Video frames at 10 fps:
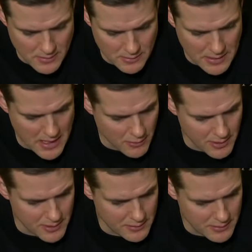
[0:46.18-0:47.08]

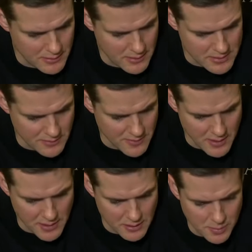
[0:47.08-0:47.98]
Lowry is a
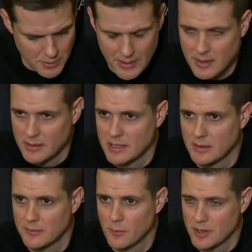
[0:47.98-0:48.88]
very good player, and he
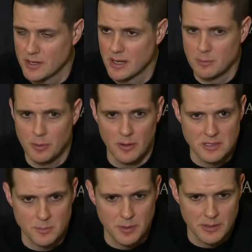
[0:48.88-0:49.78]
had 49 points,
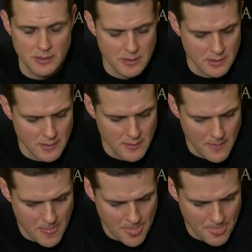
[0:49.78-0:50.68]
but
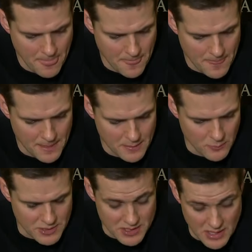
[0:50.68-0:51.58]

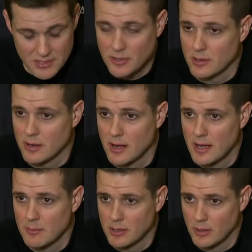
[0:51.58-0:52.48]
which is his career
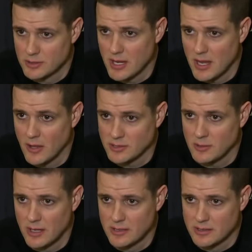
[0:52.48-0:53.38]
high, but Ochai also
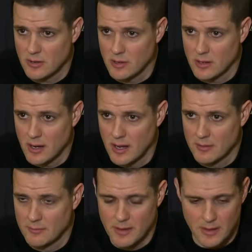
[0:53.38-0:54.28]
had his career high.
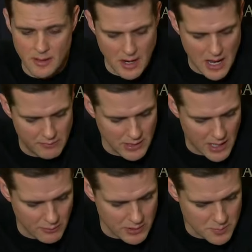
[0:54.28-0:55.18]
And I have a lot
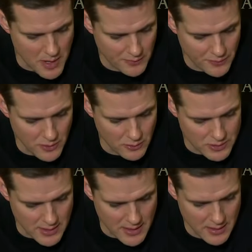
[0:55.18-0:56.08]
of respect for
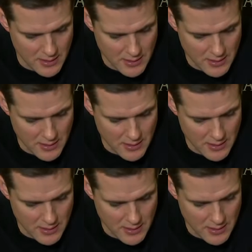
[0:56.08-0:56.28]
Ochai,